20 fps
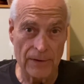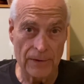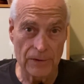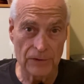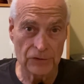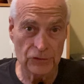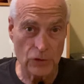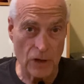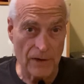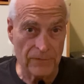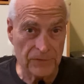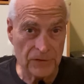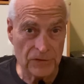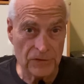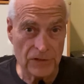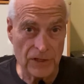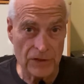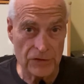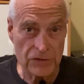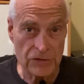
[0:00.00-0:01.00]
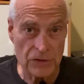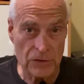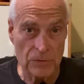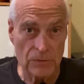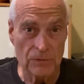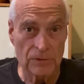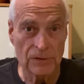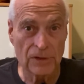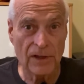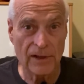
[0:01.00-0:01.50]
soft
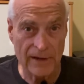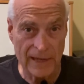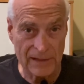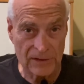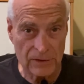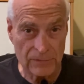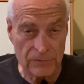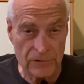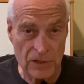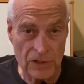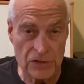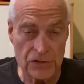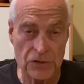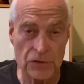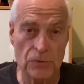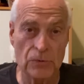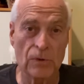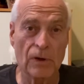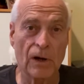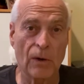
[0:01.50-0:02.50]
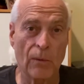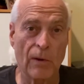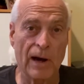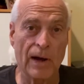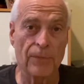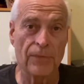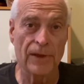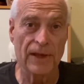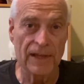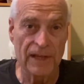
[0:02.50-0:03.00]
tissue, connective tissue
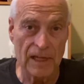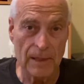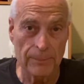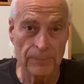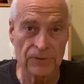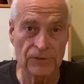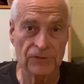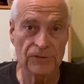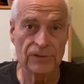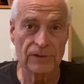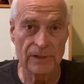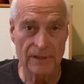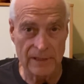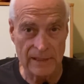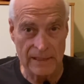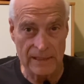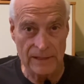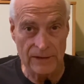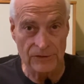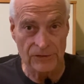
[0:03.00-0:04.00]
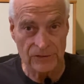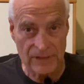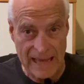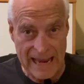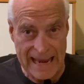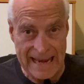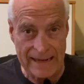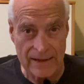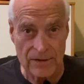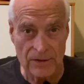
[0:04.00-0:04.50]
around the hips, knees,
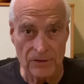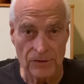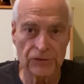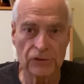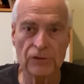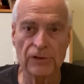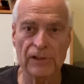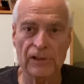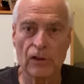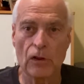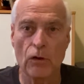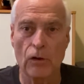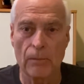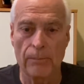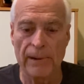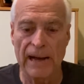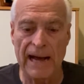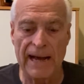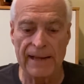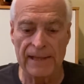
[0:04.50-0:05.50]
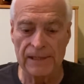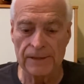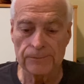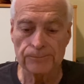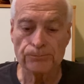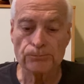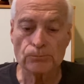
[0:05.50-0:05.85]
ankles, basically the lower body.